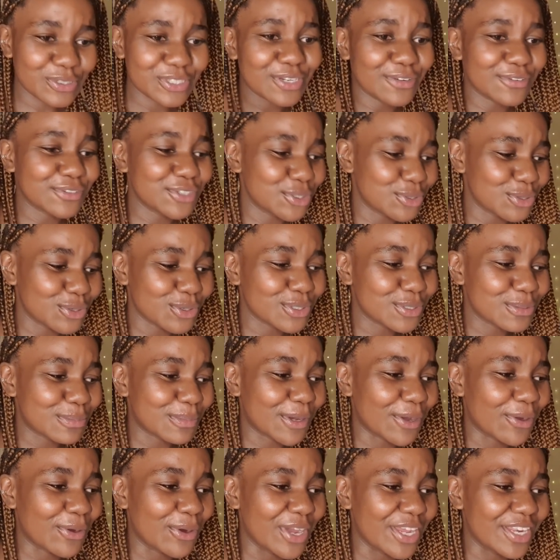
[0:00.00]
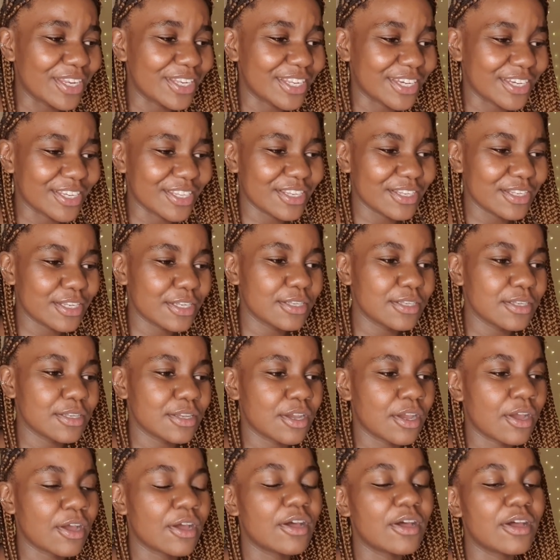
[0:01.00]
stuff she talks about and like
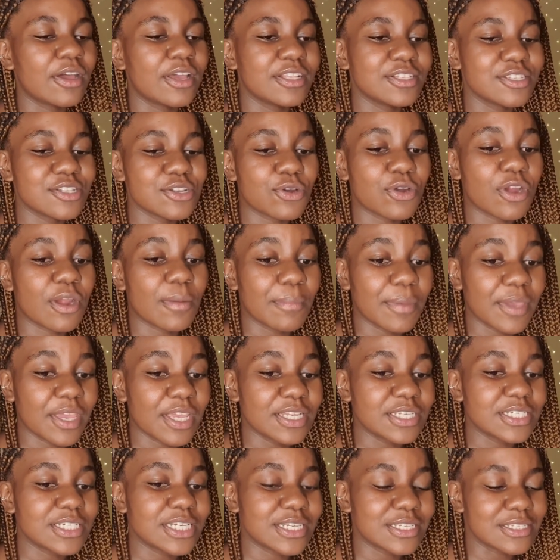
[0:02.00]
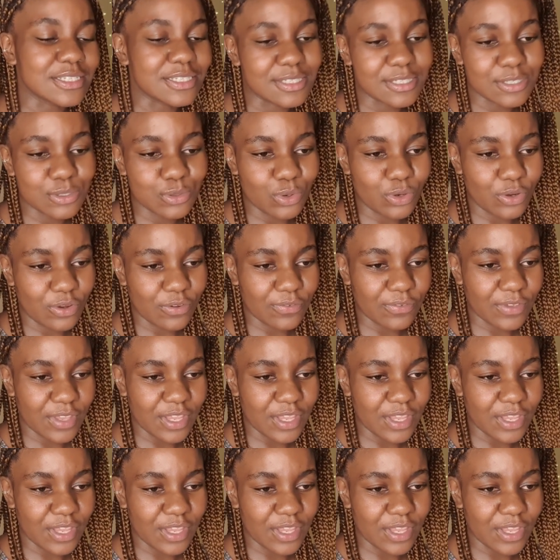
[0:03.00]
her Instagram page is sort of